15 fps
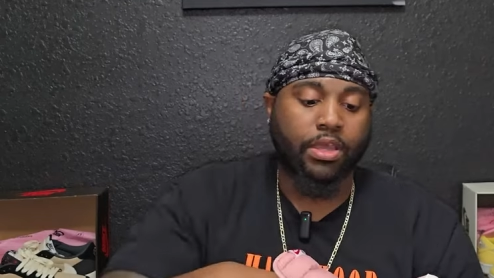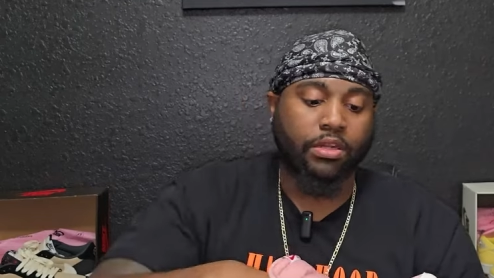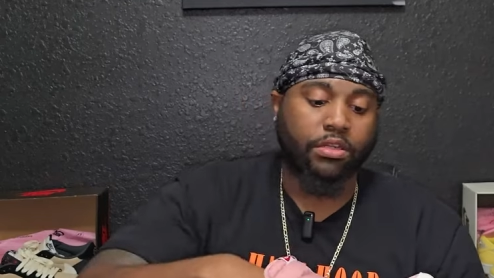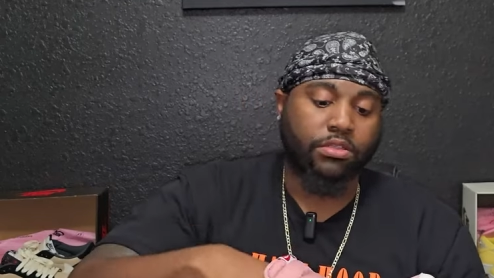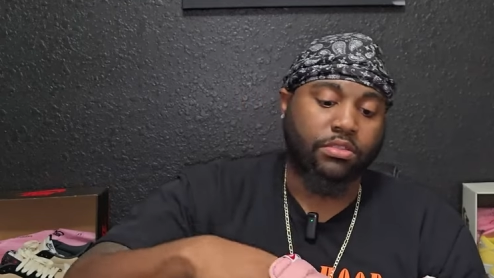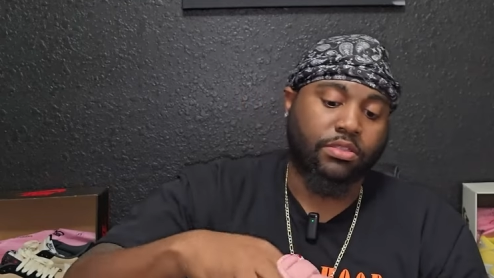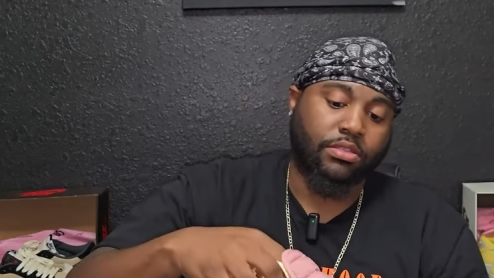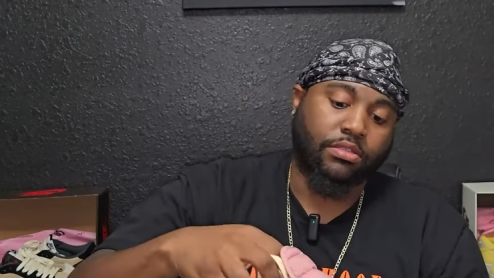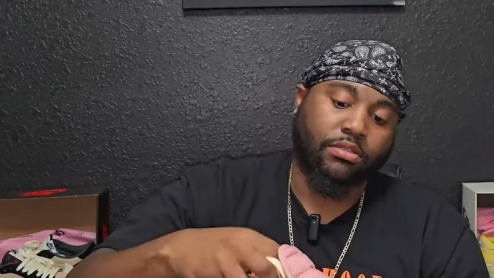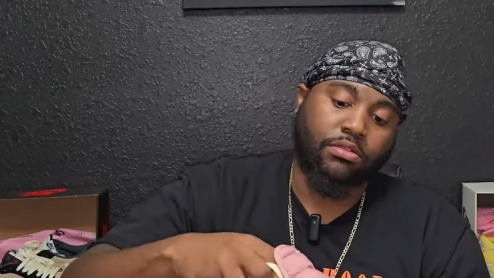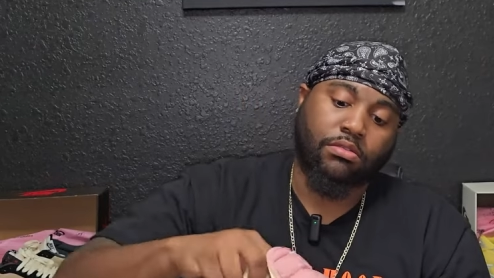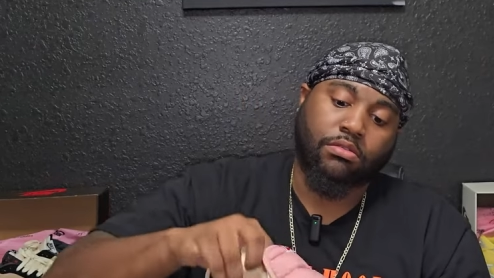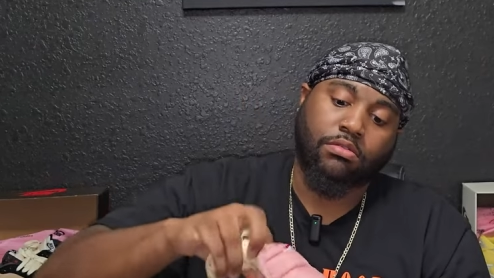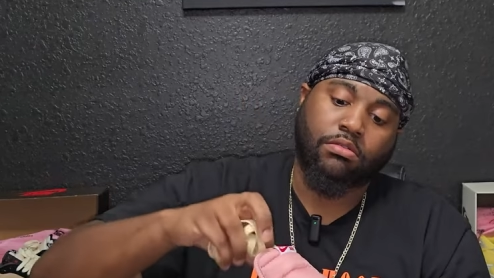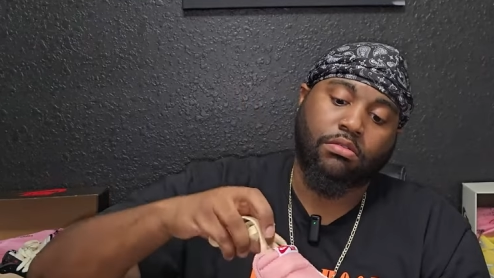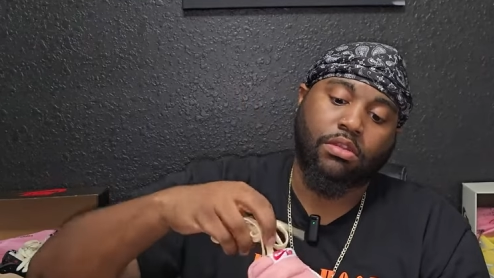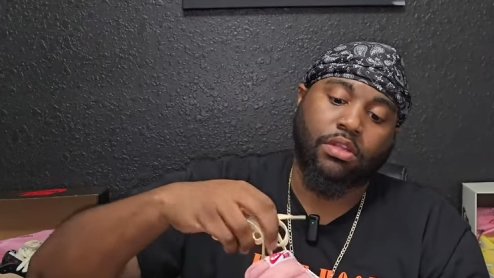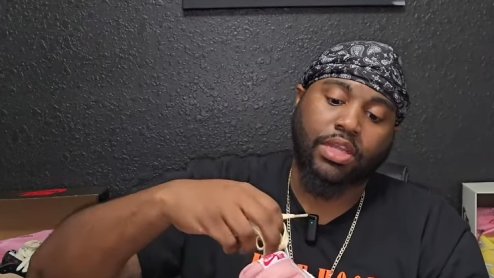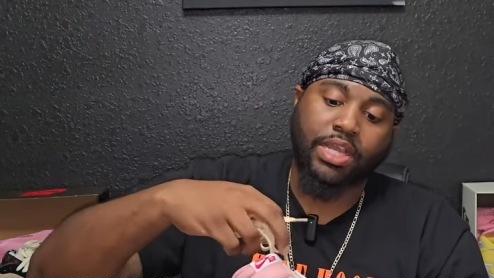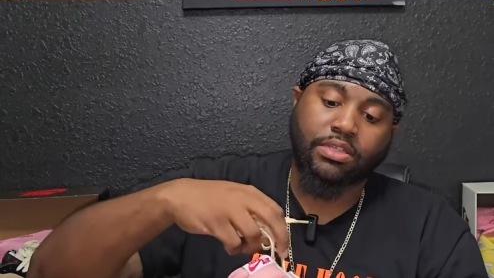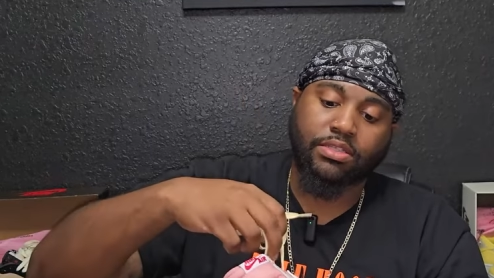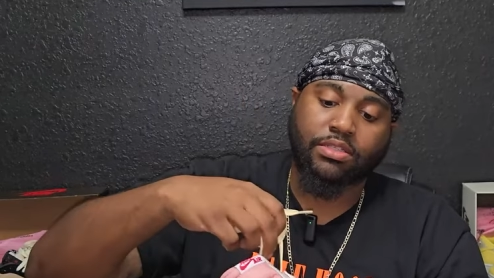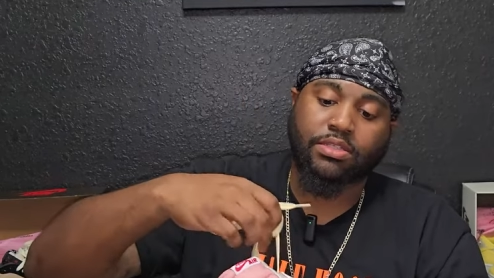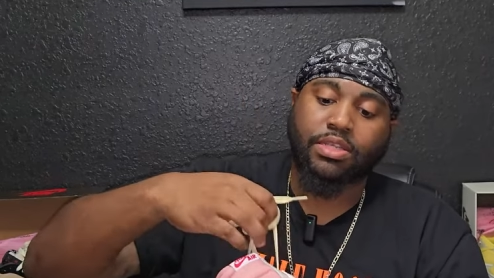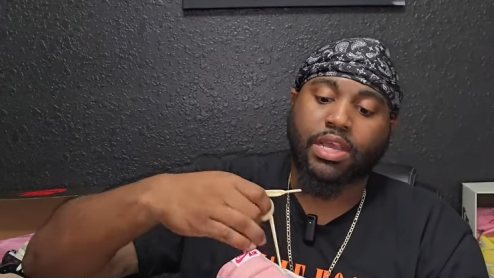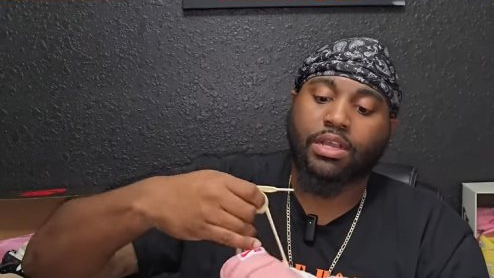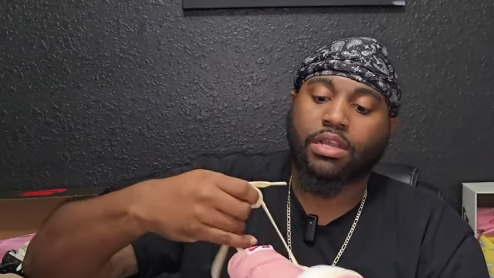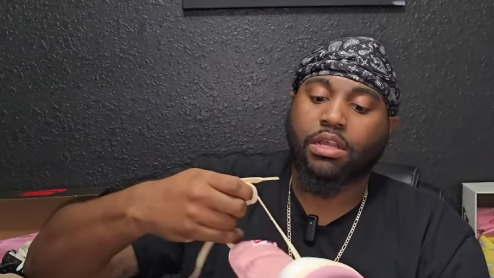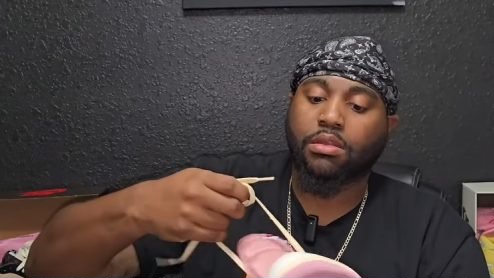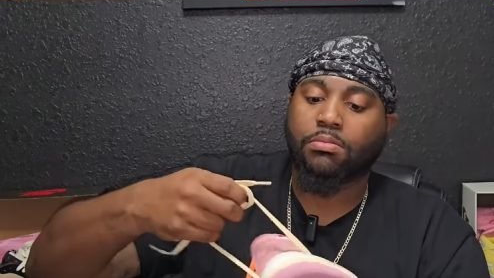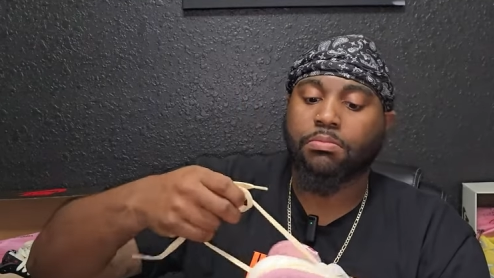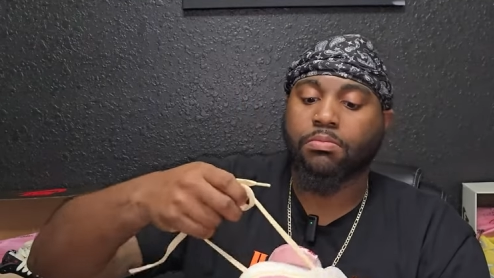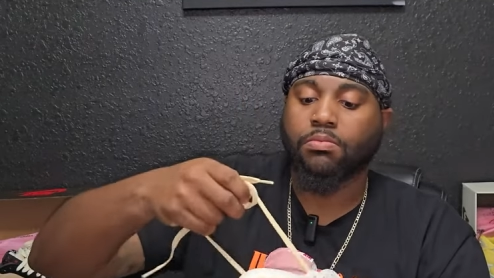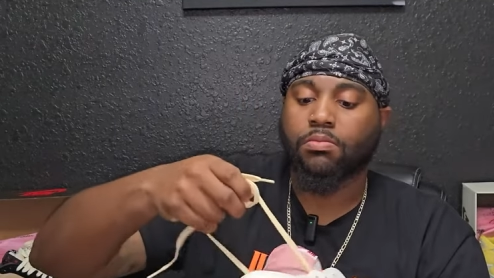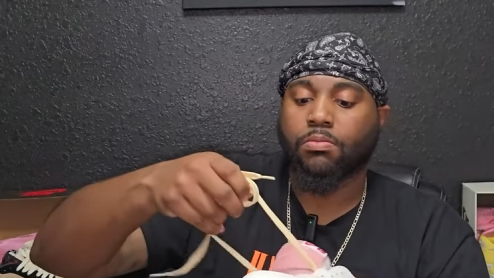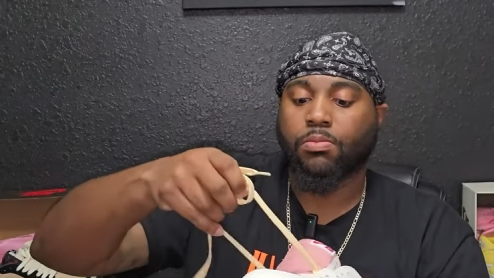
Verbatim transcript: And the laces that come